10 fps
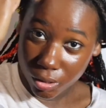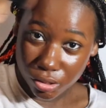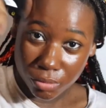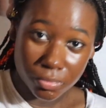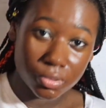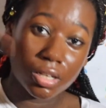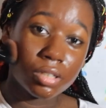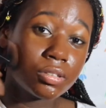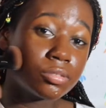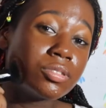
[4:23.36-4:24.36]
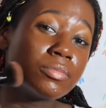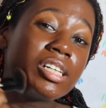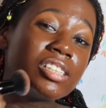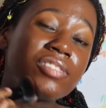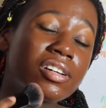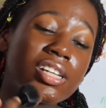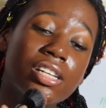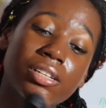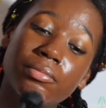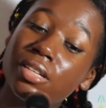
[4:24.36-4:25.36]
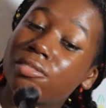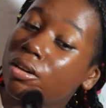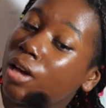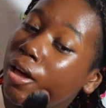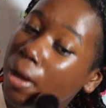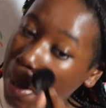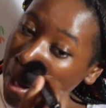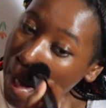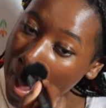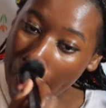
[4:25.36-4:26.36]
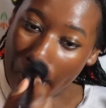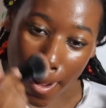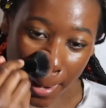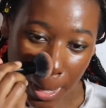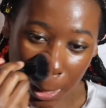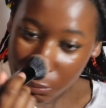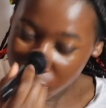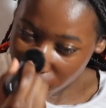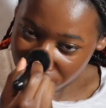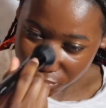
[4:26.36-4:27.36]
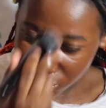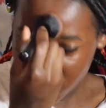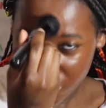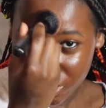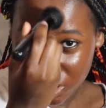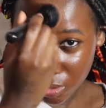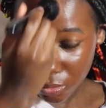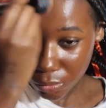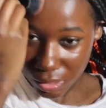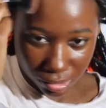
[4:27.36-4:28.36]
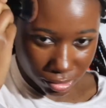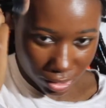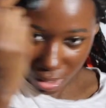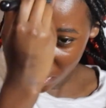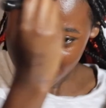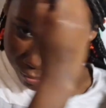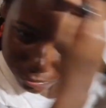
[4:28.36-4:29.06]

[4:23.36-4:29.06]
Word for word: way too a little too much foundation, but it's okay. I'm gonna be a full coverage queen today.